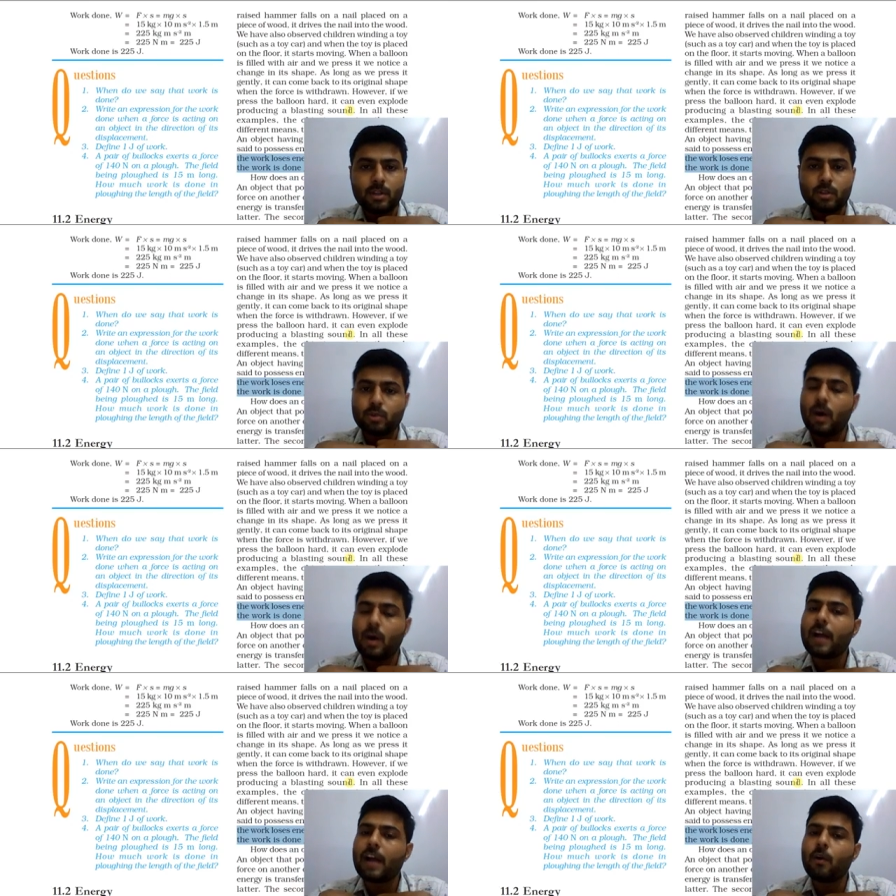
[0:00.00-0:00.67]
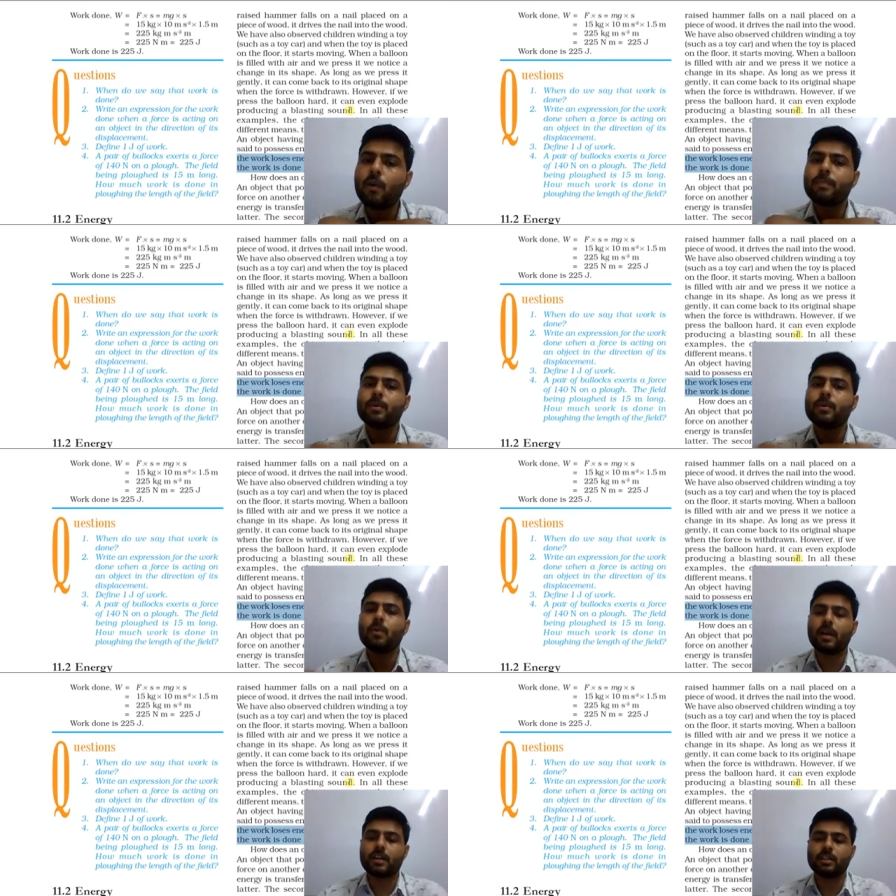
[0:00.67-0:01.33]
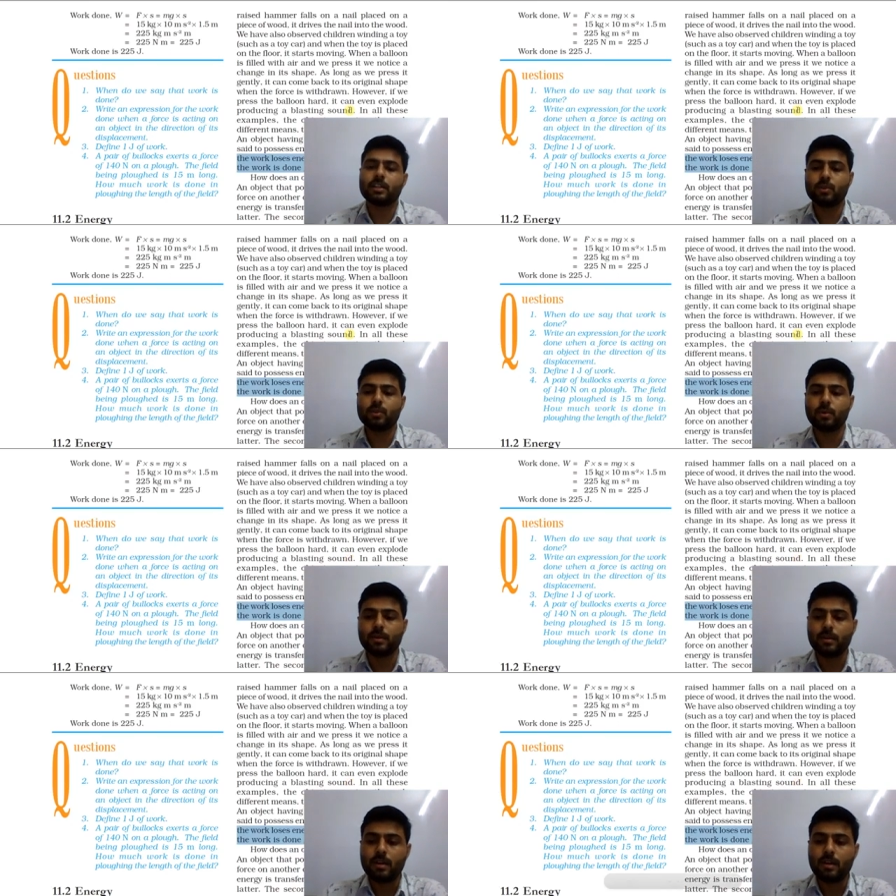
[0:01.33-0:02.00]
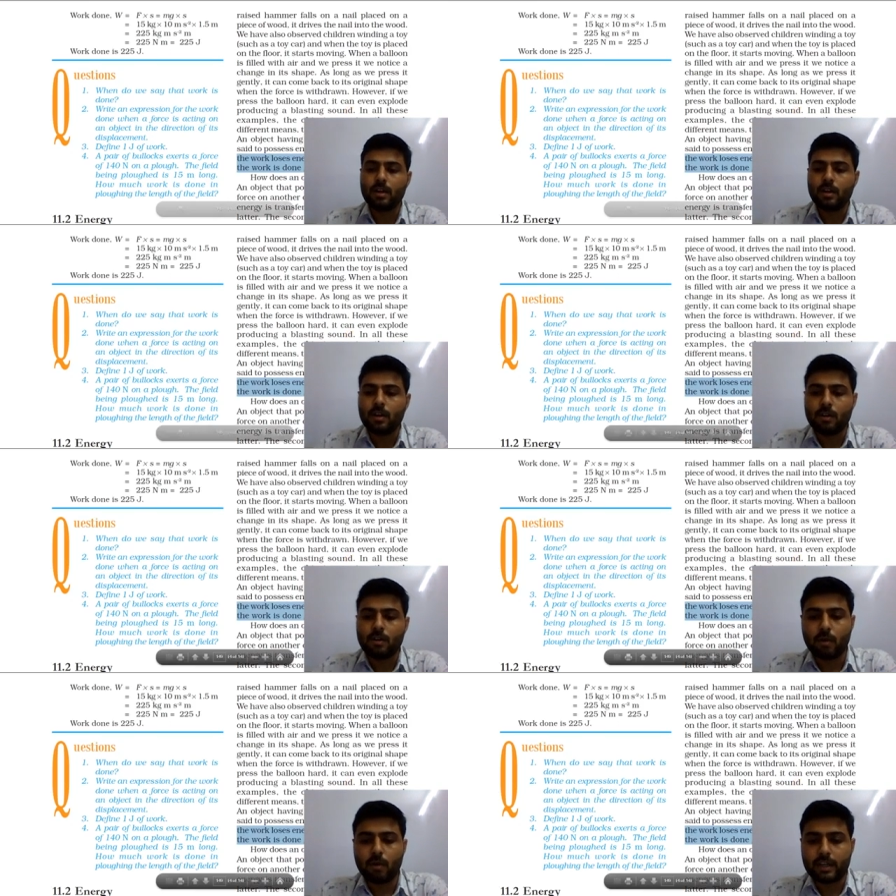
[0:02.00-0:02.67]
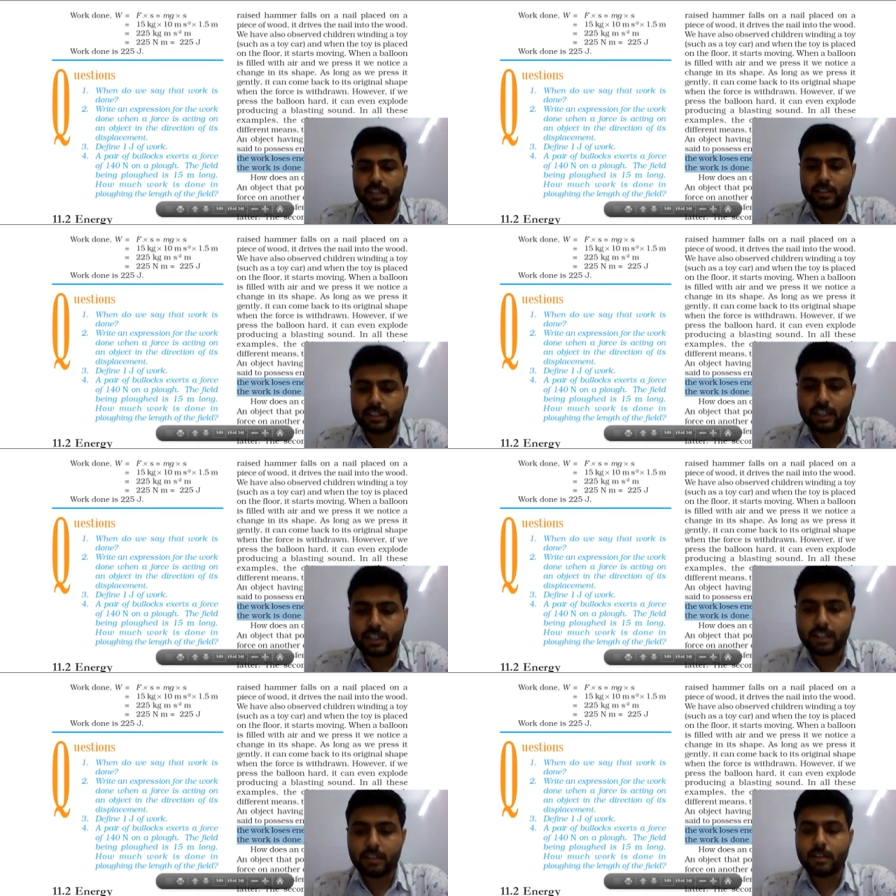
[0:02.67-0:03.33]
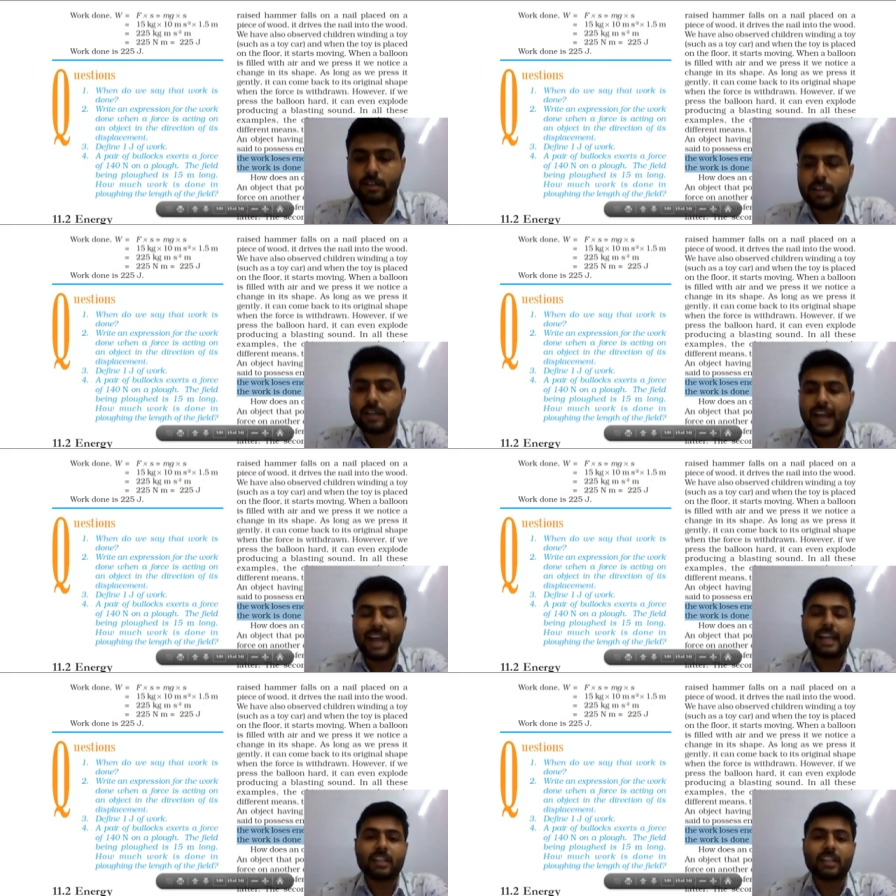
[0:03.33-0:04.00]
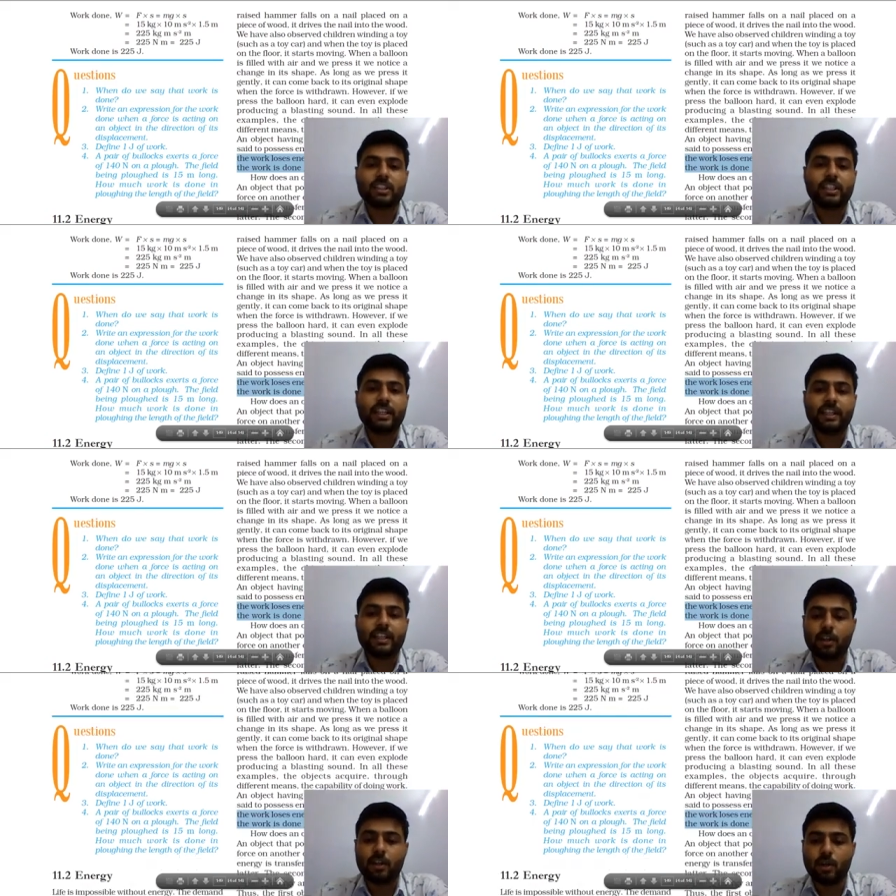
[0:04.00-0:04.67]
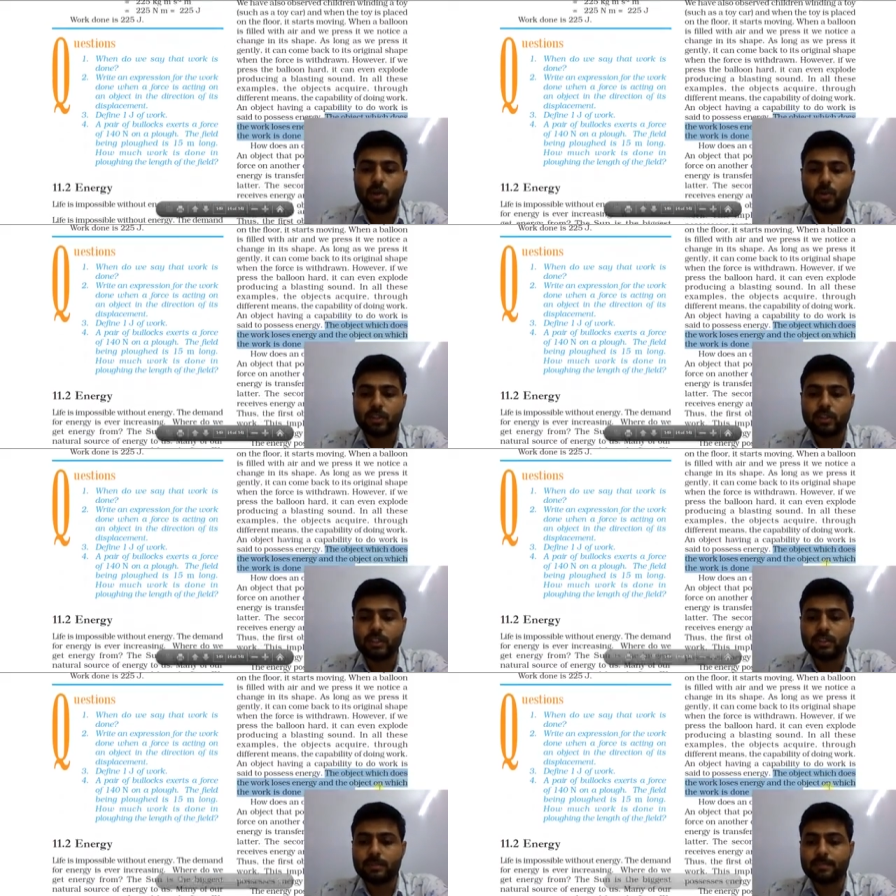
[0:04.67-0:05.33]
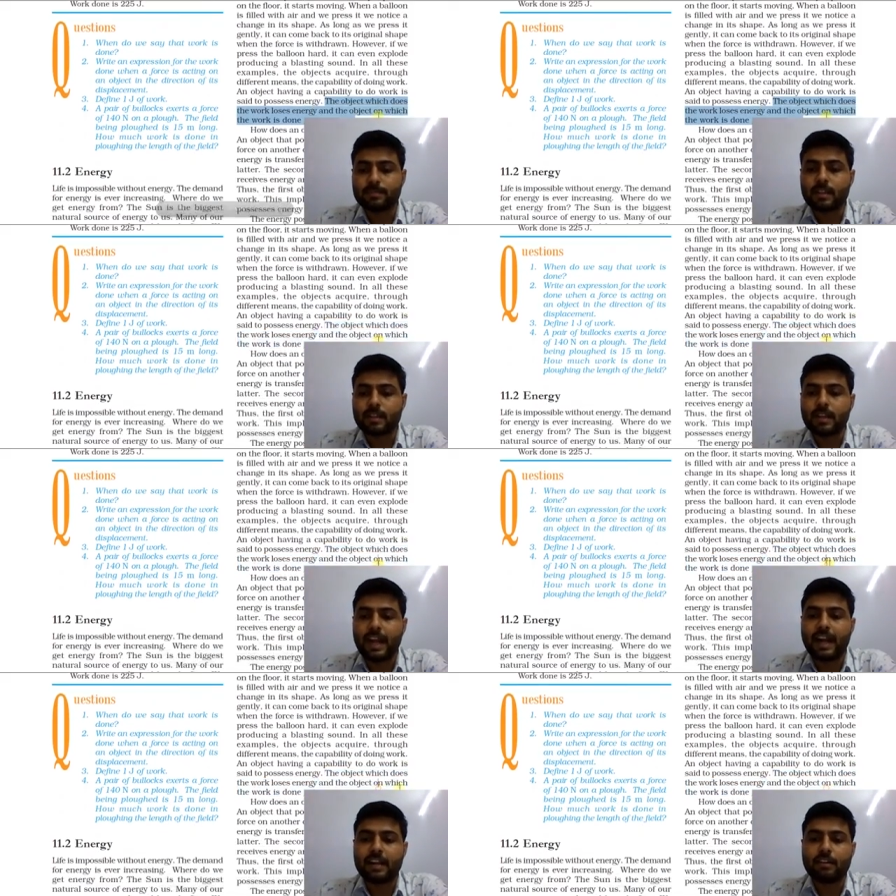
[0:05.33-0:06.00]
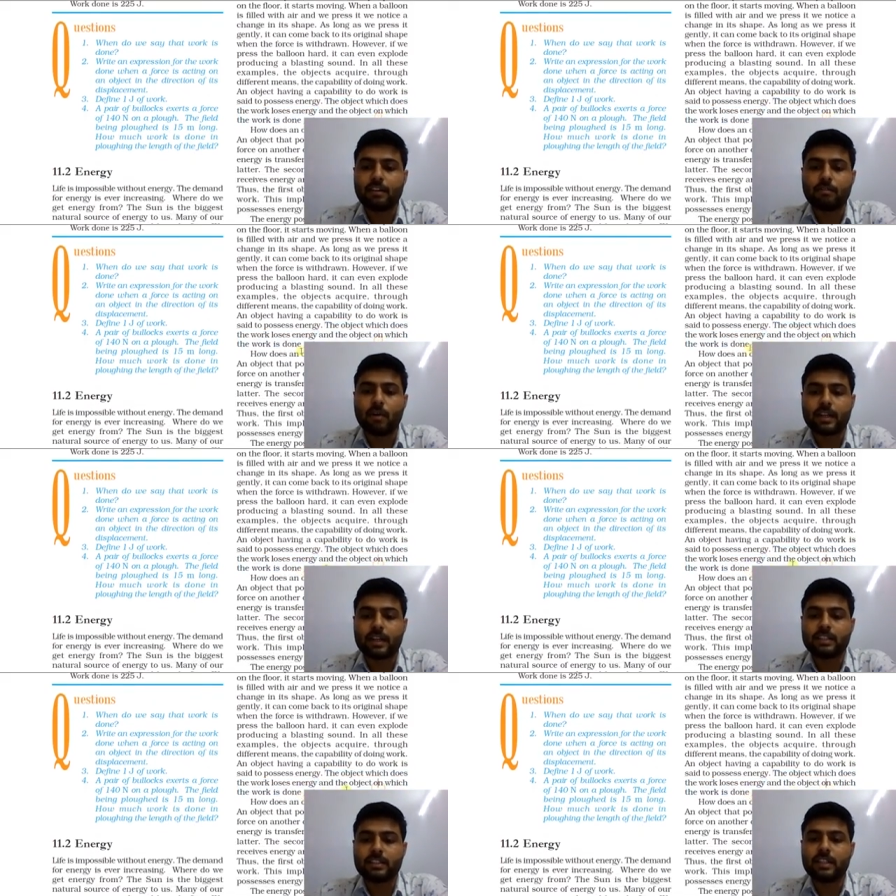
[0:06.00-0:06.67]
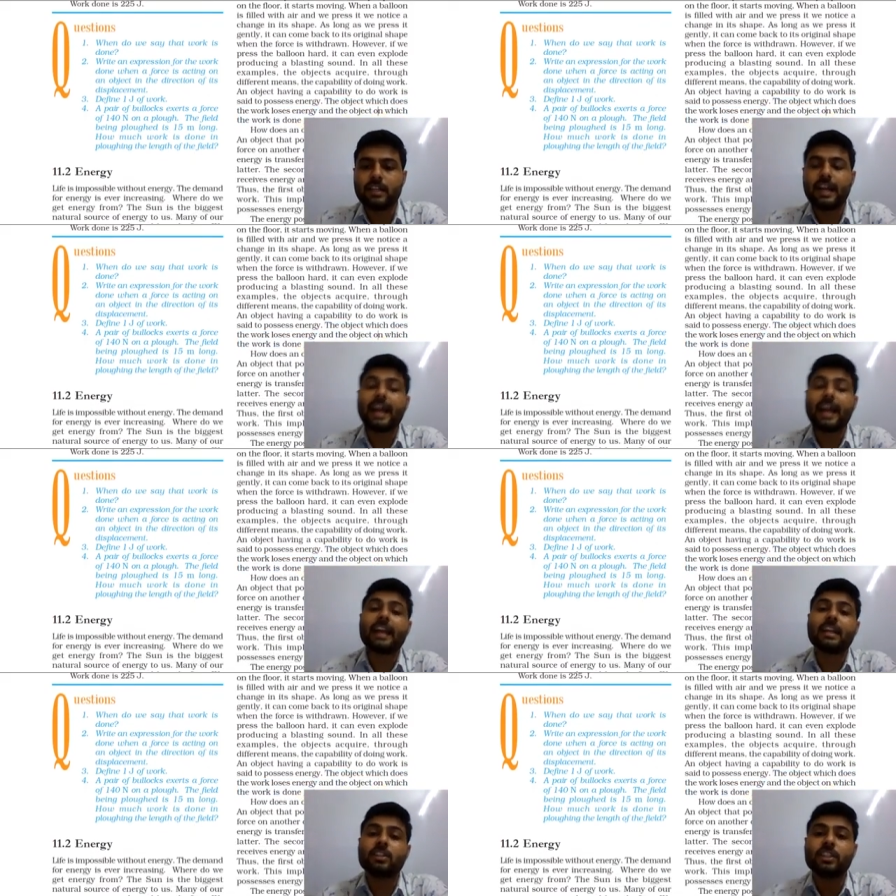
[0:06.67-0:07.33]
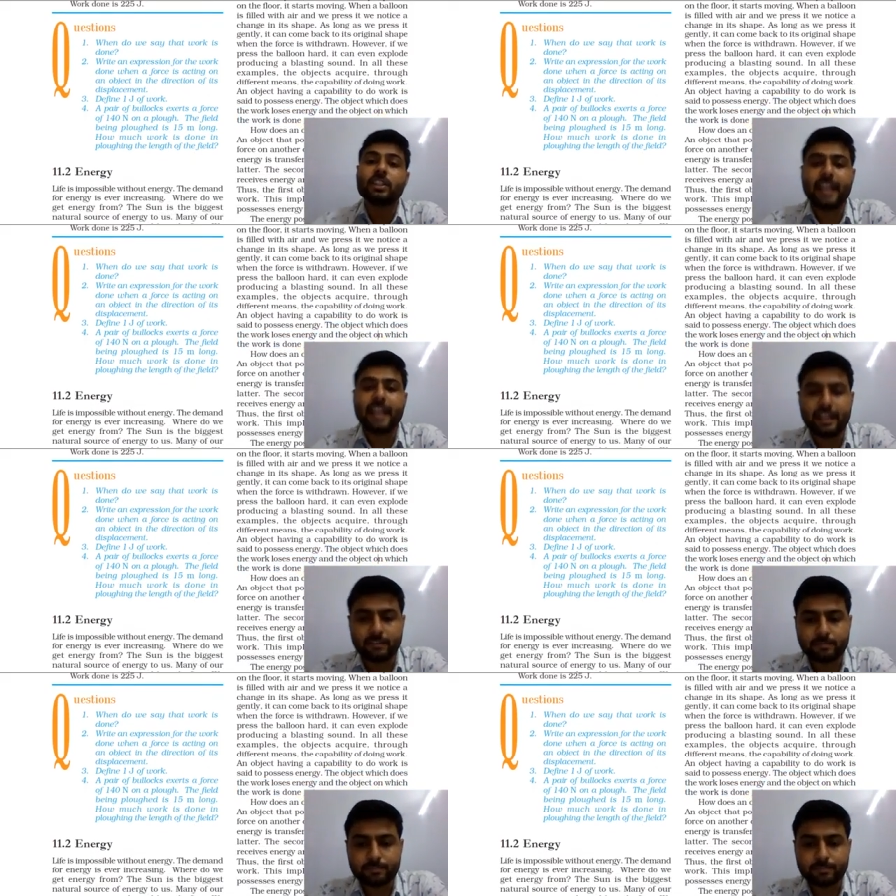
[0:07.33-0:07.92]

So I hope you understood what is the energy loses and what is the energy gain.